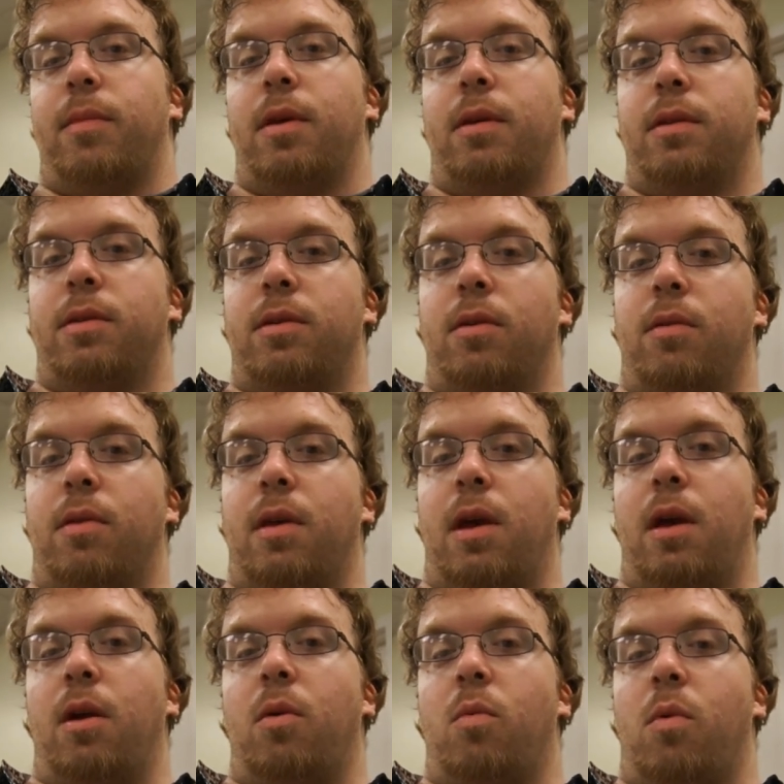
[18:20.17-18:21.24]
And so
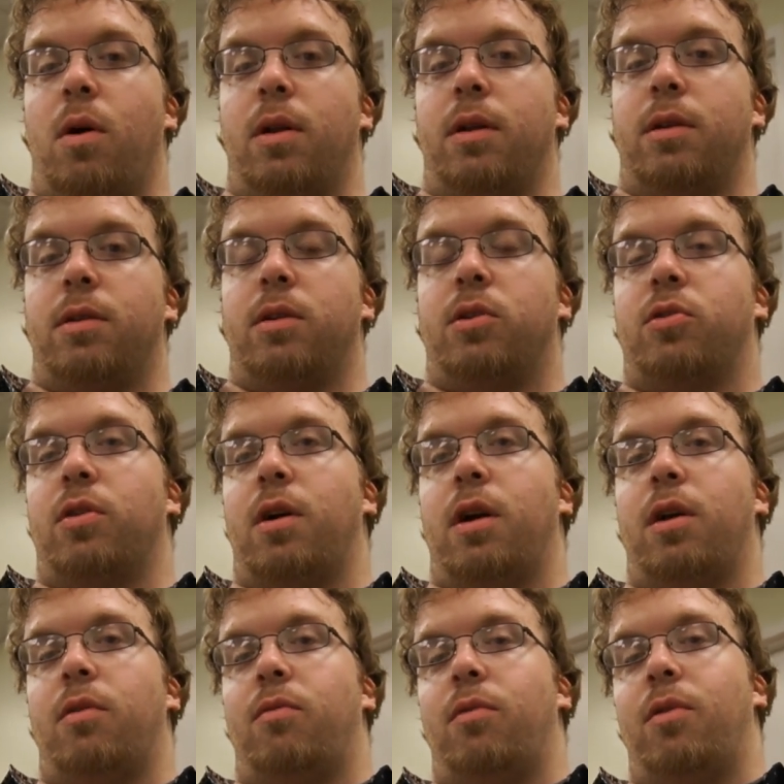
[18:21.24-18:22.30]
they wanted to try
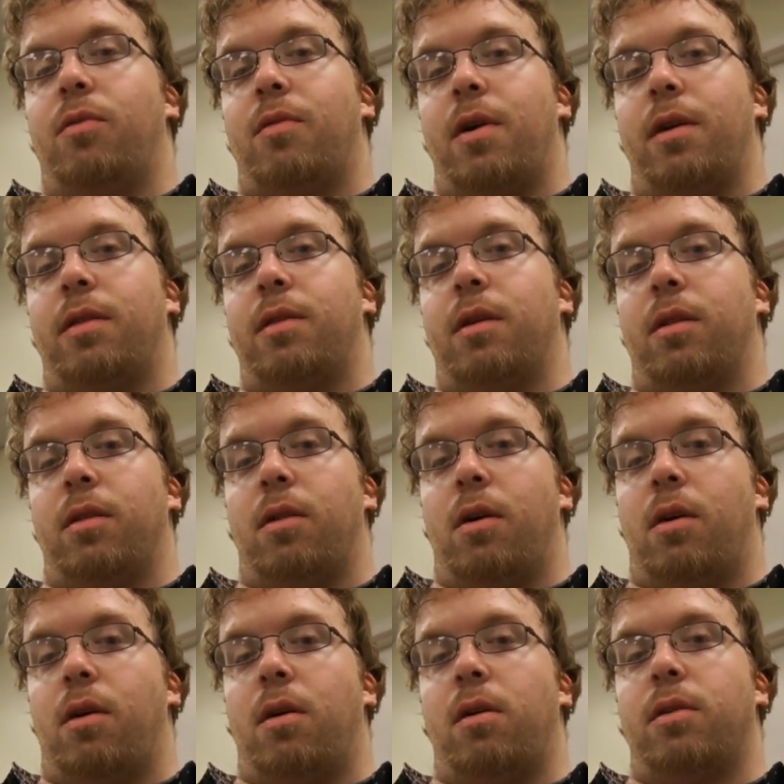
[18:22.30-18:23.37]
and rewrite the
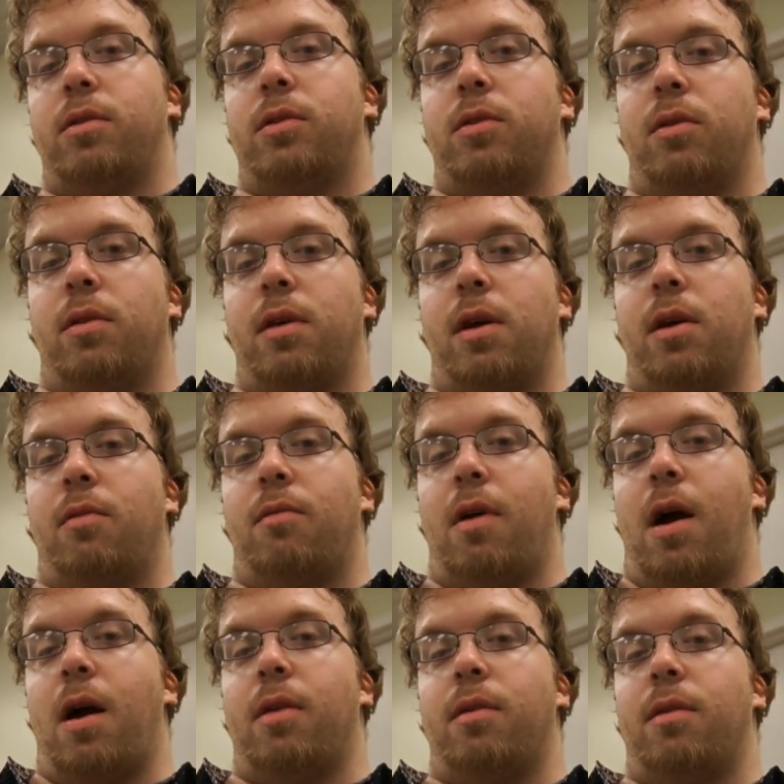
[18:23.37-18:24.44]
law so that
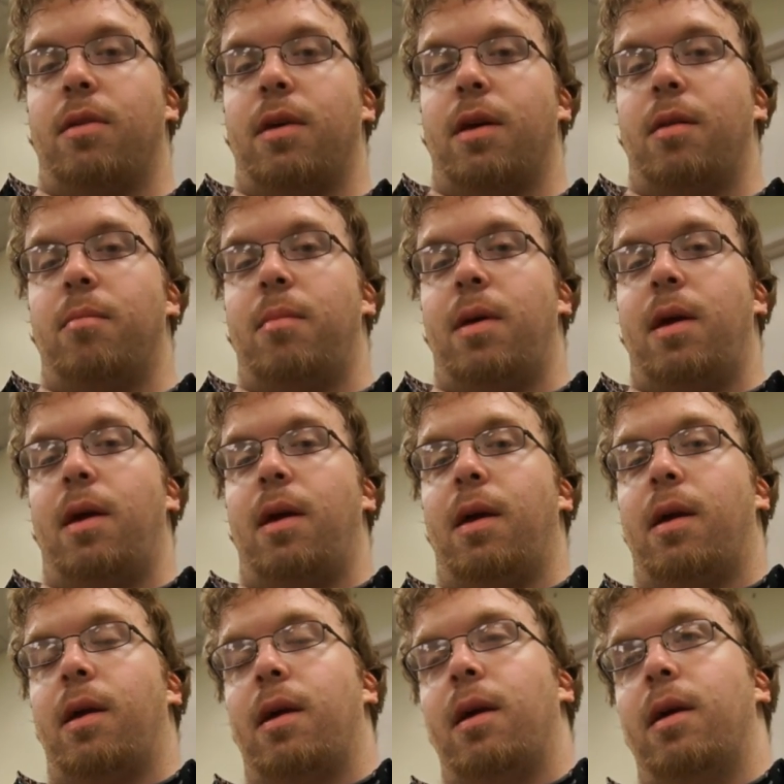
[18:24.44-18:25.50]
rather than
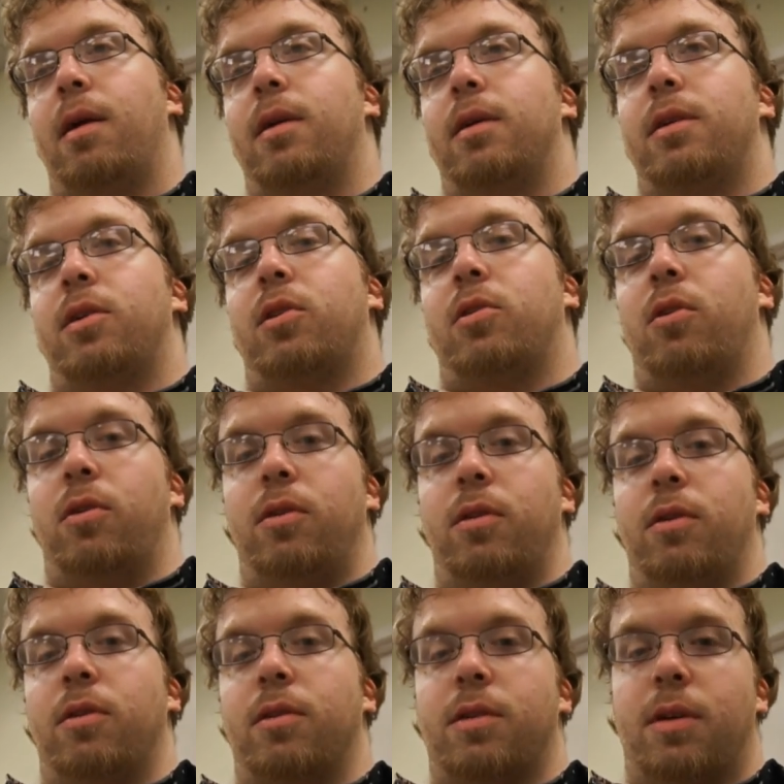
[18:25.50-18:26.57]
make
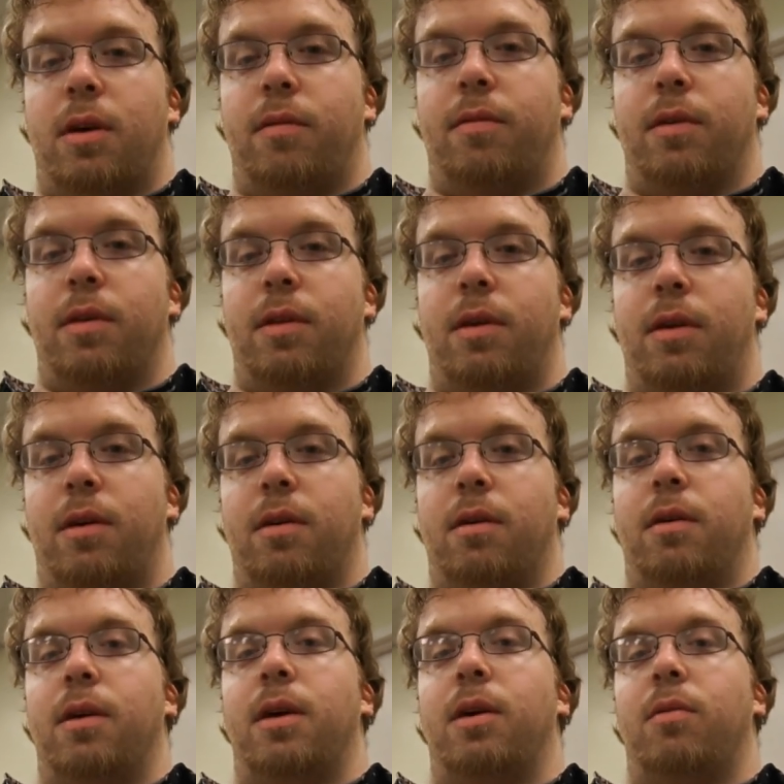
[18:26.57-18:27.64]
cloning yourself
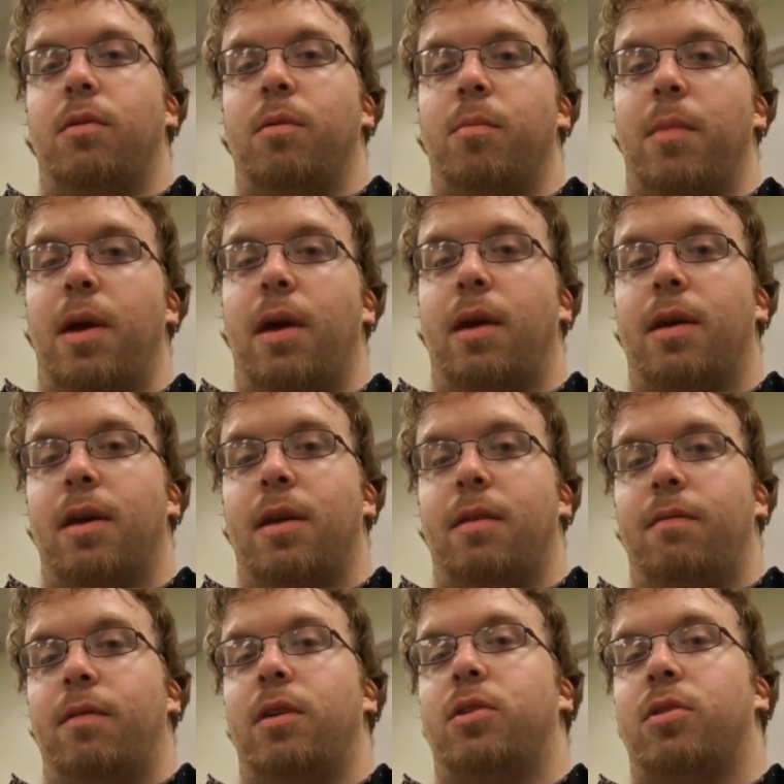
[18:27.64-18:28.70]
illegal, it would make in
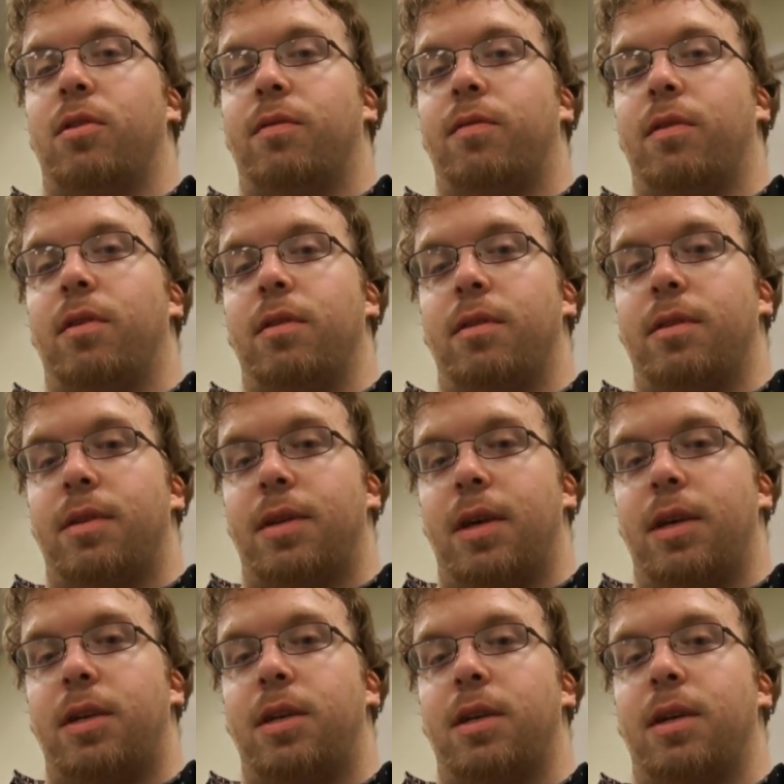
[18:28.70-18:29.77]
vitro
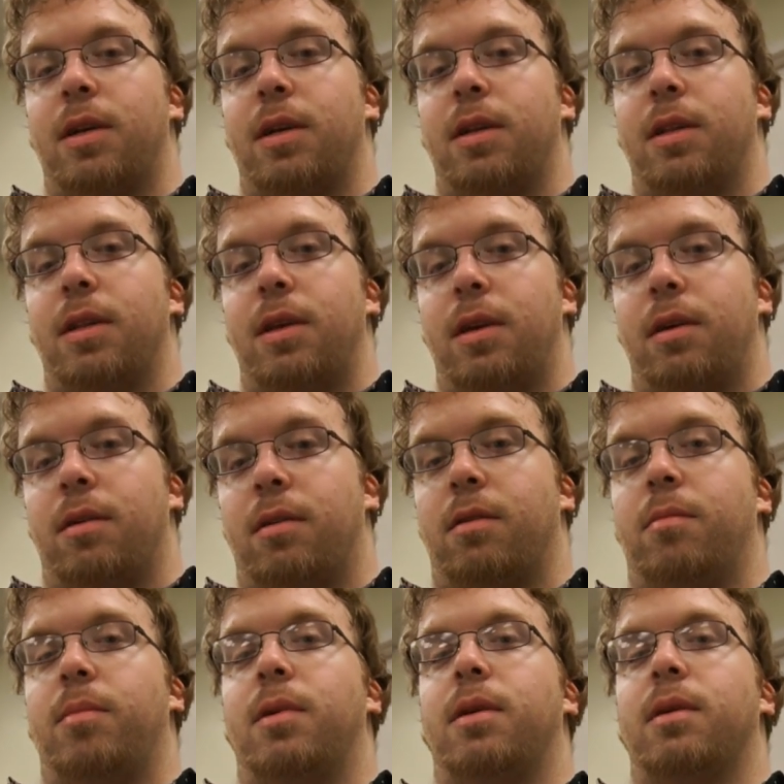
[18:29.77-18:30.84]
fertilization illegal,
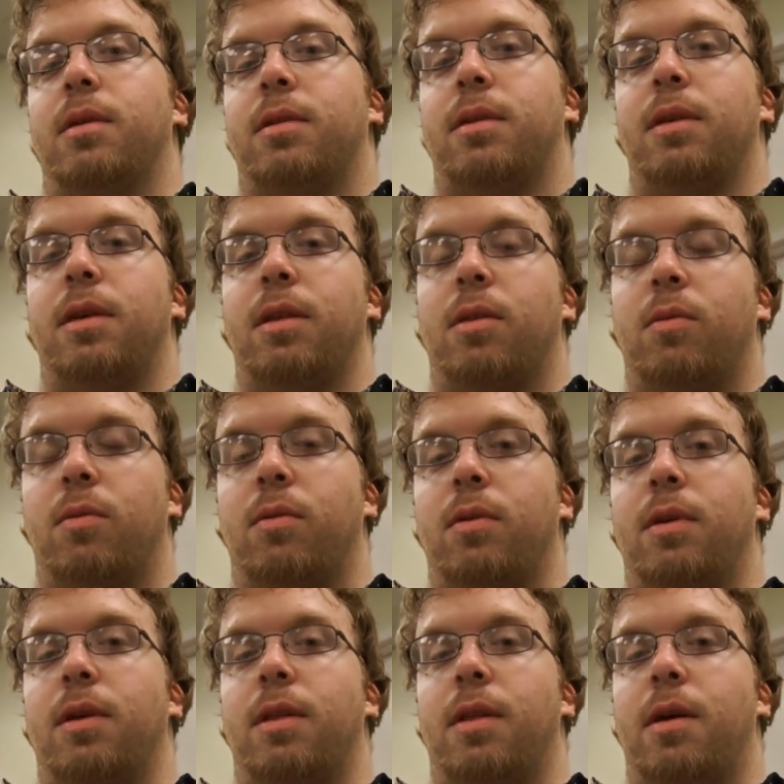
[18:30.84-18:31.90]
because
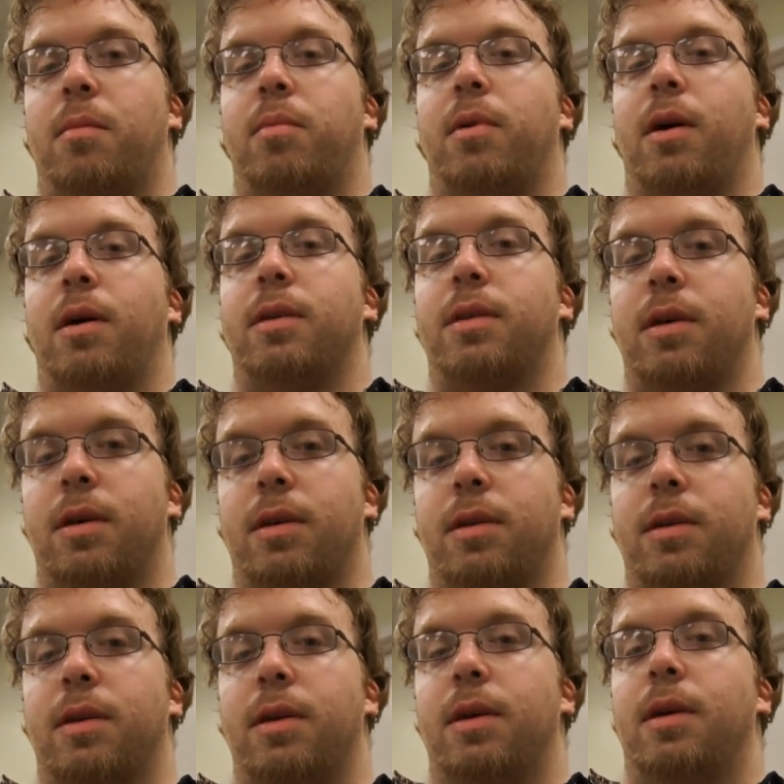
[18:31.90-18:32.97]
in that process